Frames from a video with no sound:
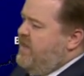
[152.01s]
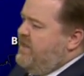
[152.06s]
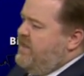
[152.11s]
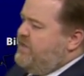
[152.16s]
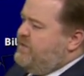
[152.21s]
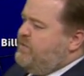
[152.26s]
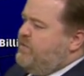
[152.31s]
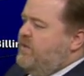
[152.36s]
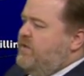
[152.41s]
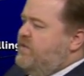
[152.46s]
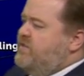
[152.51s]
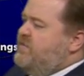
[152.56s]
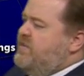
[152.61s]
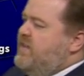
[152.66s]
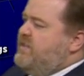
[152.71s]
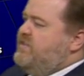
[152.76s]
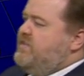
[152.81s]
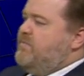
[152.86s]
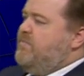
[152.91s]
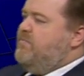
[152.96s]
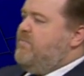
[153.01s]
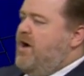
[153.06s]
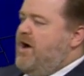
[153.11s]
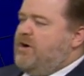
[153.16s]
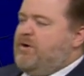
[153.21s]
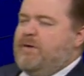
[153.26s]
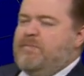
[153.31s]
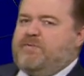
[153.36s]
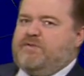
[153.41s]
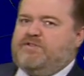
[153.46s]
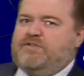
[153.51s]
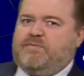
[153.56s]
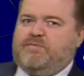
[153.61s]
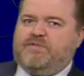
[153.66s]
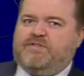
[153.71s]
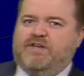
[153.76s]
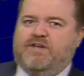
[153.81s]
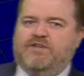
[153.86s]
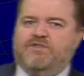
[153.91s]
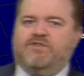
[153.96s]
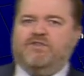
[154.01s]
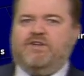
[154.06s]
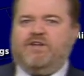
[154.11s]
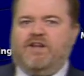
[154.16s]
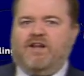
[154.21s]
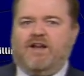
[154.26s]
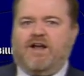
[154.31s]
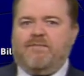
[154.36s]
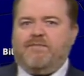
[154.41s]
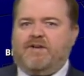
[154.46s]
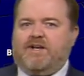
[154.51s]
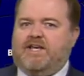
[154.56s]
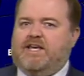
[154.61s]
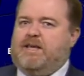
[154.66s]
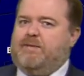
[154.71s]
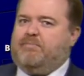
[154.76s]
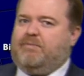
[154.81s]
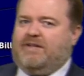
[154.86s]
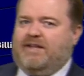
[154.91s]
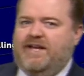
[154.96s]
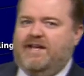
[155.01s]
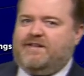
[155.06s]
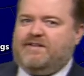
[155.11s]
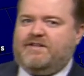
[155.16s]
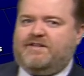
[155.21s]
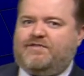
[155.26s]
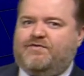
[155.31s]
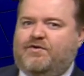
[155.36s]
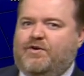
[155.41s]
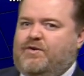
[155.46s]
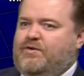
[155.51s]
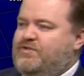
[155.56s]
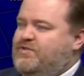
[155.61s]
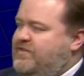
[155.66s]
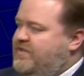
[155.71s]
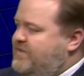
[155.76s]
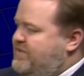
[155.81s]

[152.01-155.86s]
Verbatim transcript: This one looks like some moderate precipitation, and I'm going to keep playing this, folks.